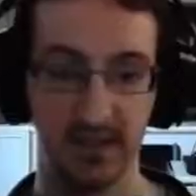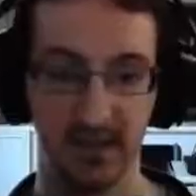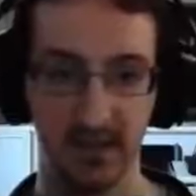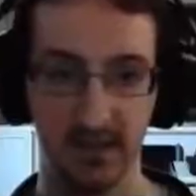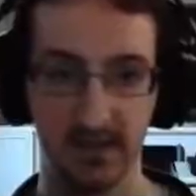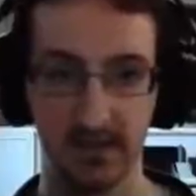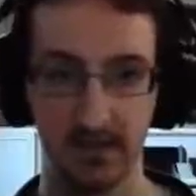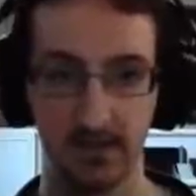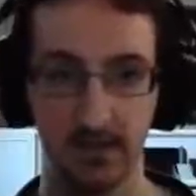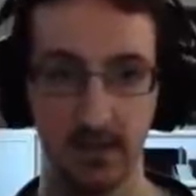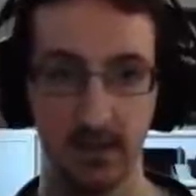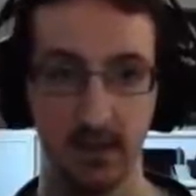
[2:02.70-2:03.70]
attacks.
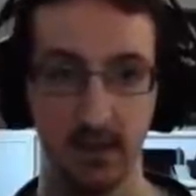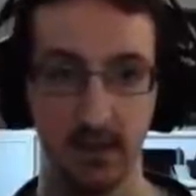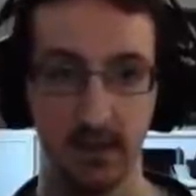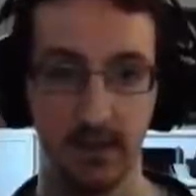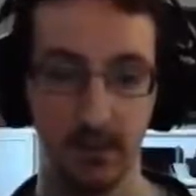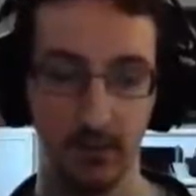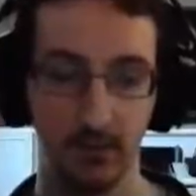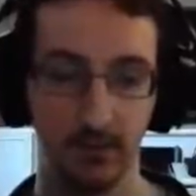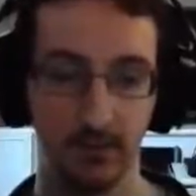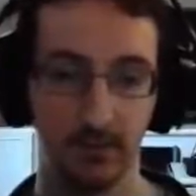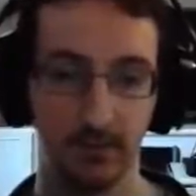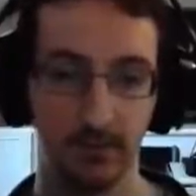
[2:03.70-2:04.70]
Now,
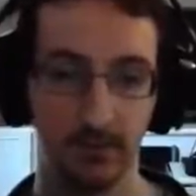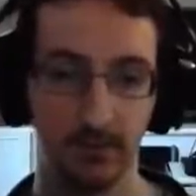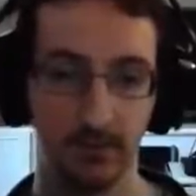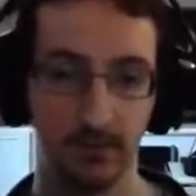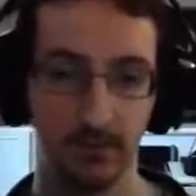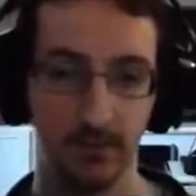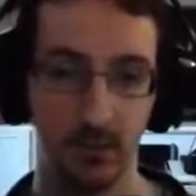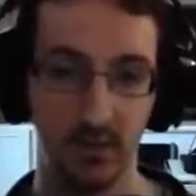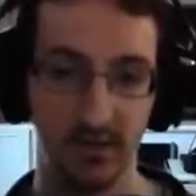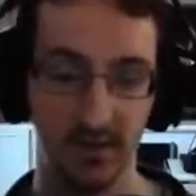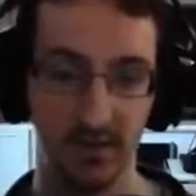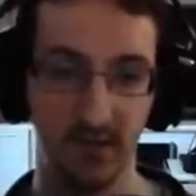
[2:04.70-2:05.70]
there is
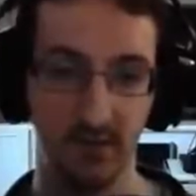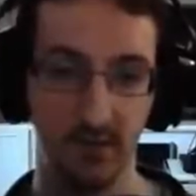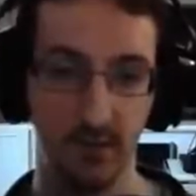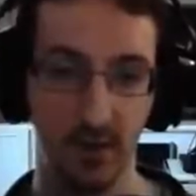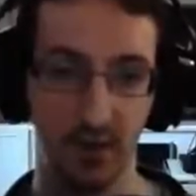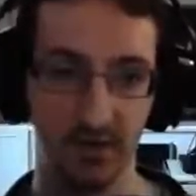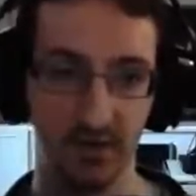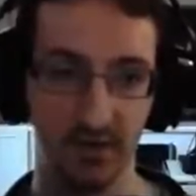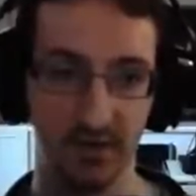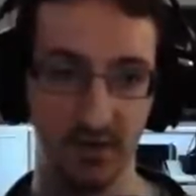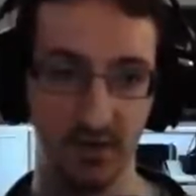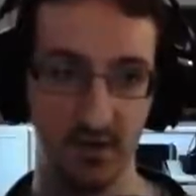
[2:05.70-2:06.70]
actually even more to
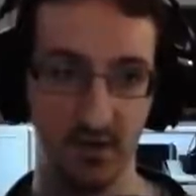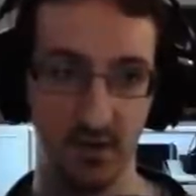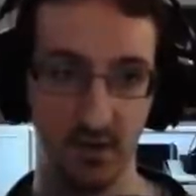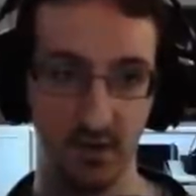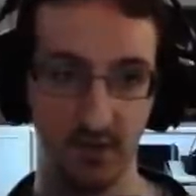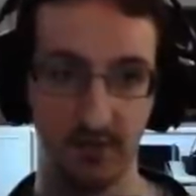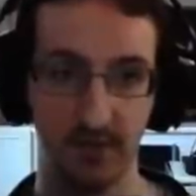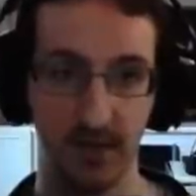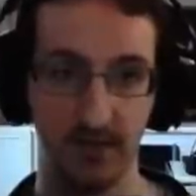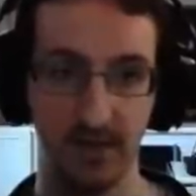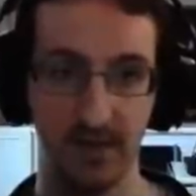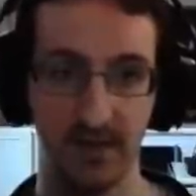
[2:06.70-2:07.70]
this. So
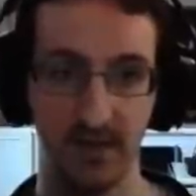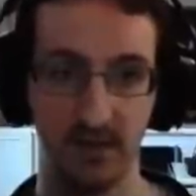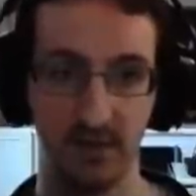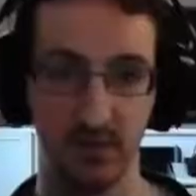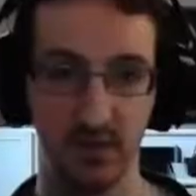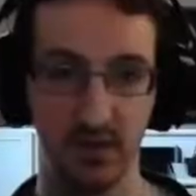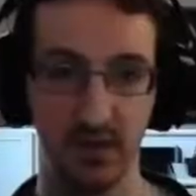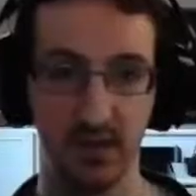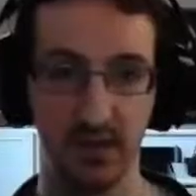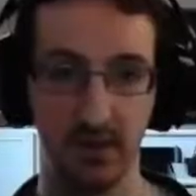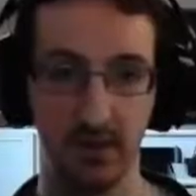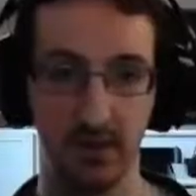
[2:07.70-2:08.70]
if I attack something that's got a
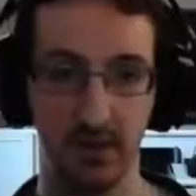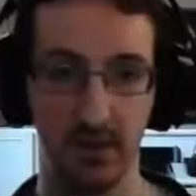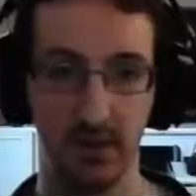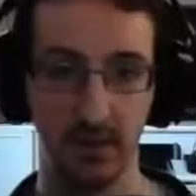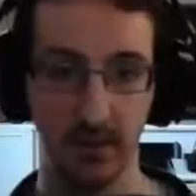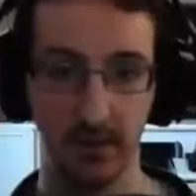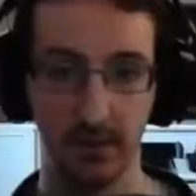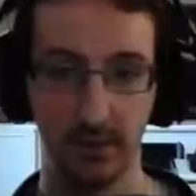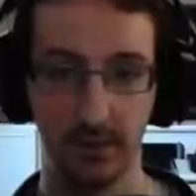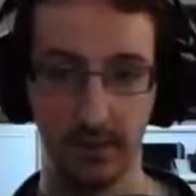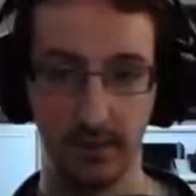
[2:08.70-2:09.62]
little bit more health,